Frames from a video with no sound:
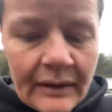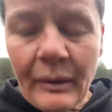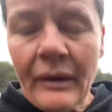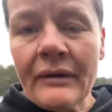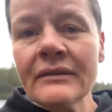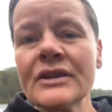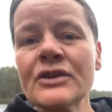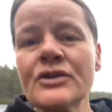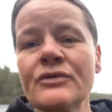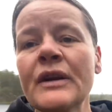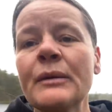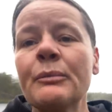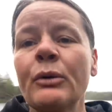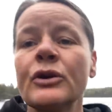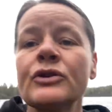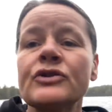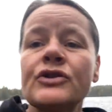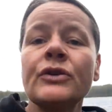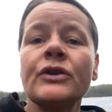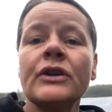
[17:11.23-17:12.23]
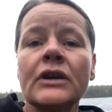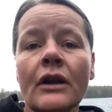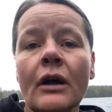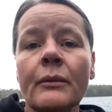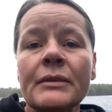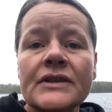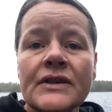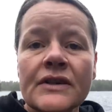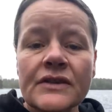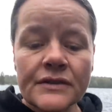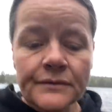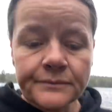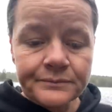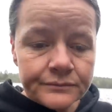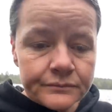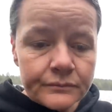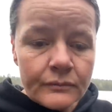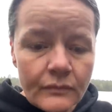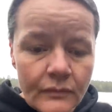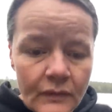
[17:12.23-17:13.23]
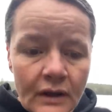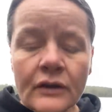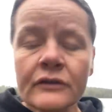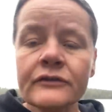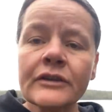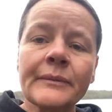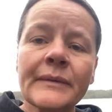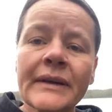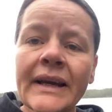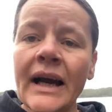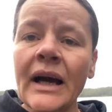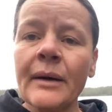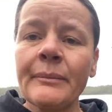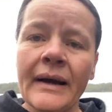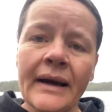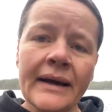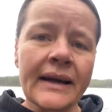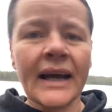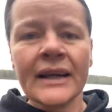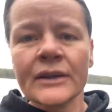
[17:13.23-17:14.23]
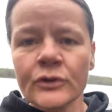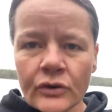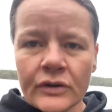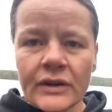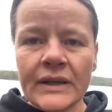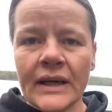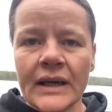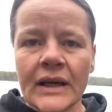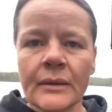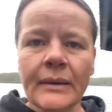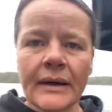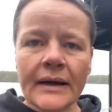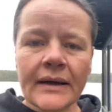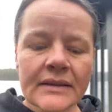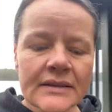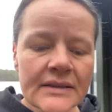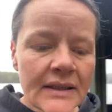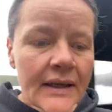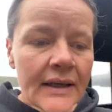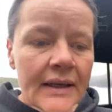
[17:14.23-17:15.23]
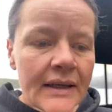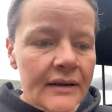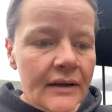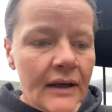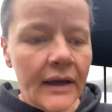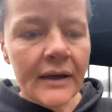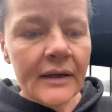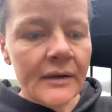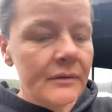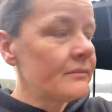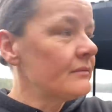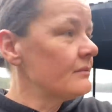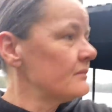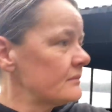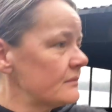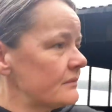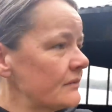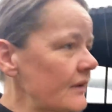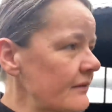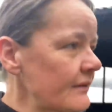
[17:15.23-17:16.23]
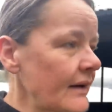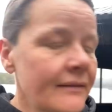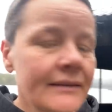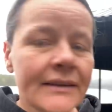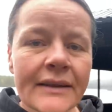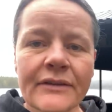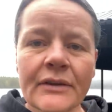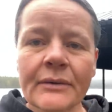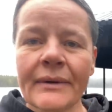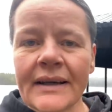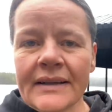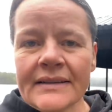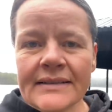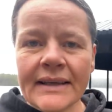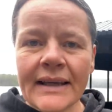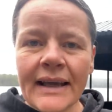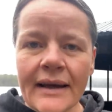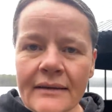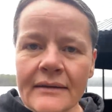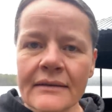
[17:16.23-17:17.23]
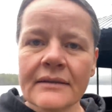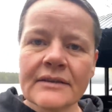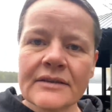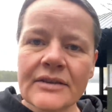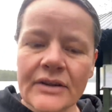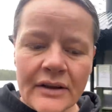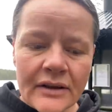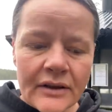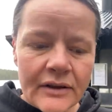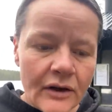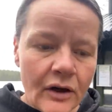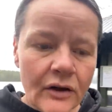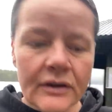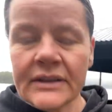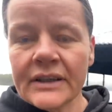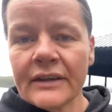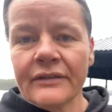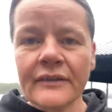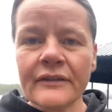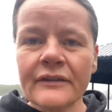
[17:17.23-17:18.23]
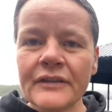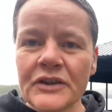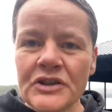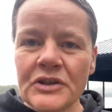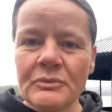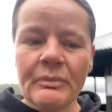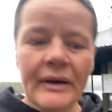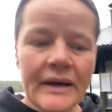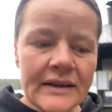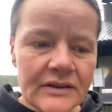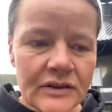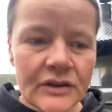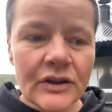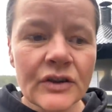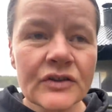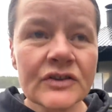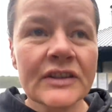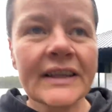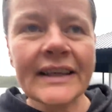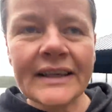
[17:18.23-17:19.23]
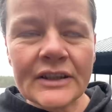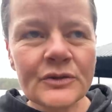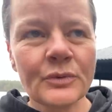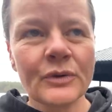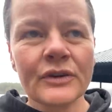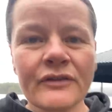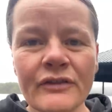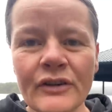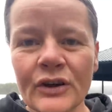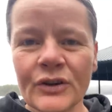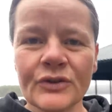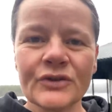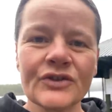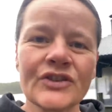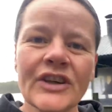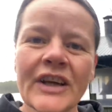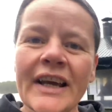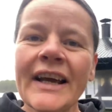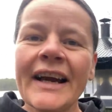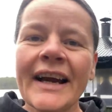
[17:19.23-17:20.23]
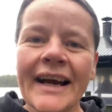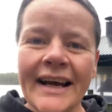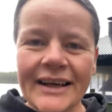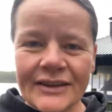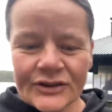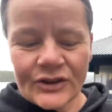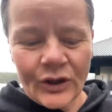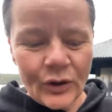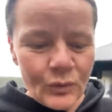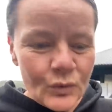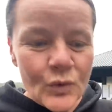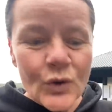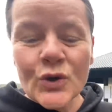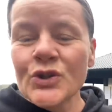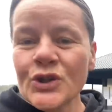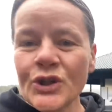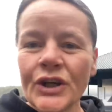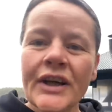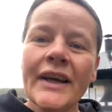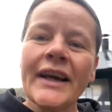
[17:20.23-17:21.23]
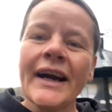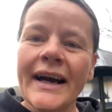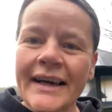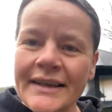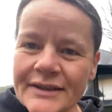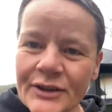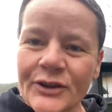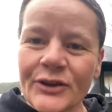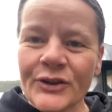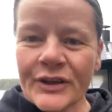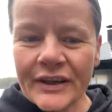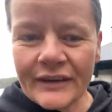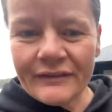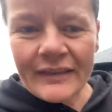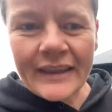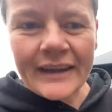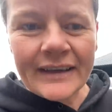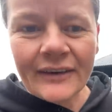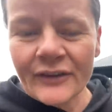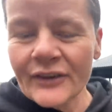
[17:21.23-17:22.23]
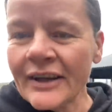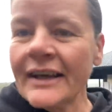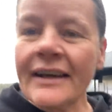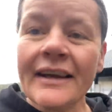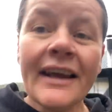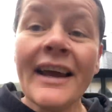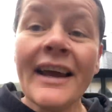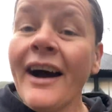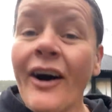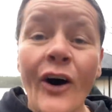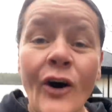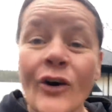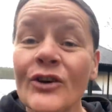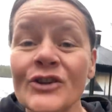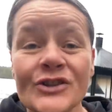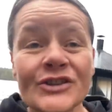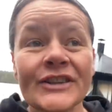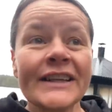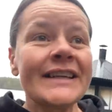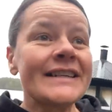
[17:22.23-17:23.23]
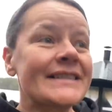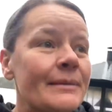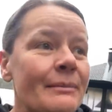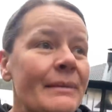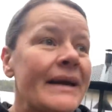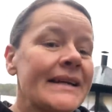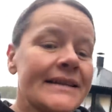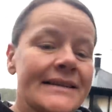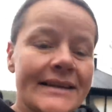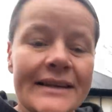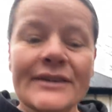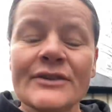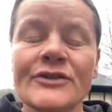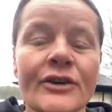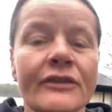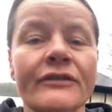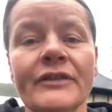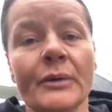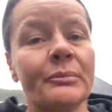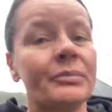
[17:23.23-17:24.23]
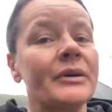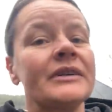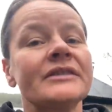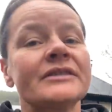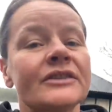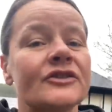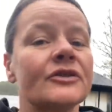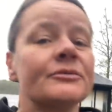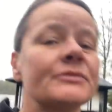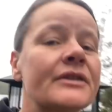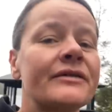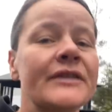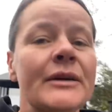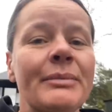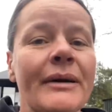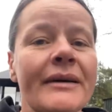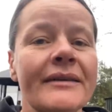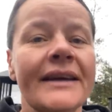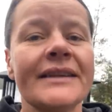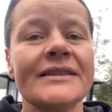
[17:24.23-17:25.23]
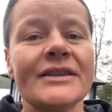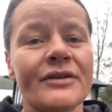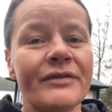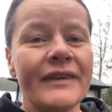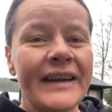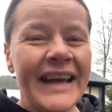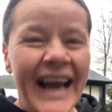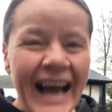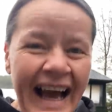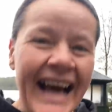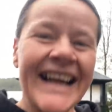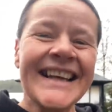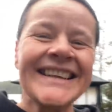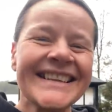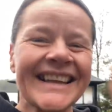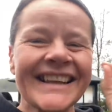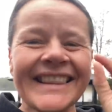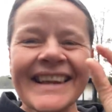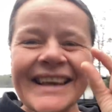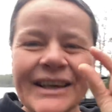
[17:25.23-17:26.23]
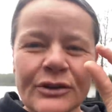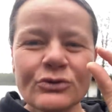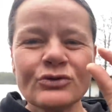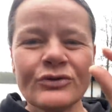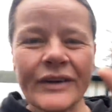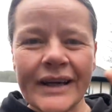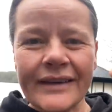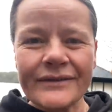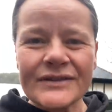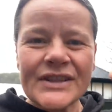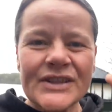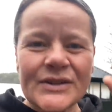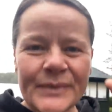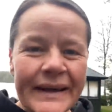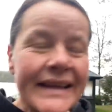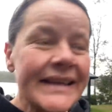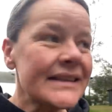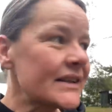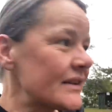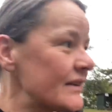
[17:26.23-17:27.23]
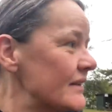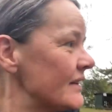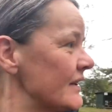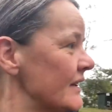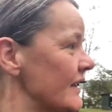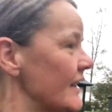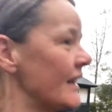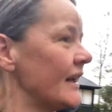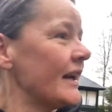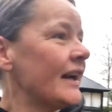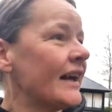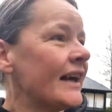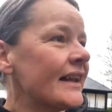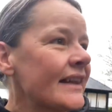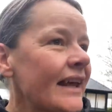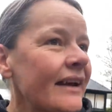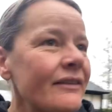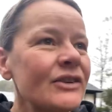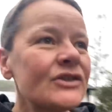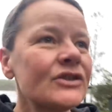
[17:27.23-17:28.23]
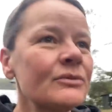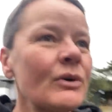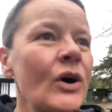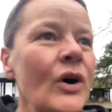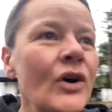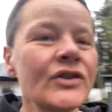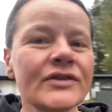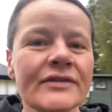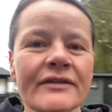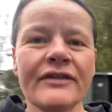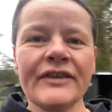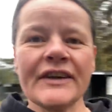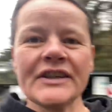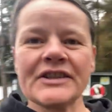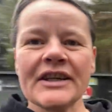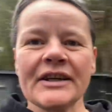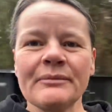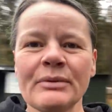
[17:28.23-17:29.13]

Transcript: Apparently it's 3.2 kilometres from the car park and other car parks around everywhere to get to all the different fishing pegs and huts. And each one of the huts has got wood and a cooking thing on it. Honestly, it's amazing. So for the Prince of Summer, £3.83 and a little drive to Sweden, there is some awesome fishing.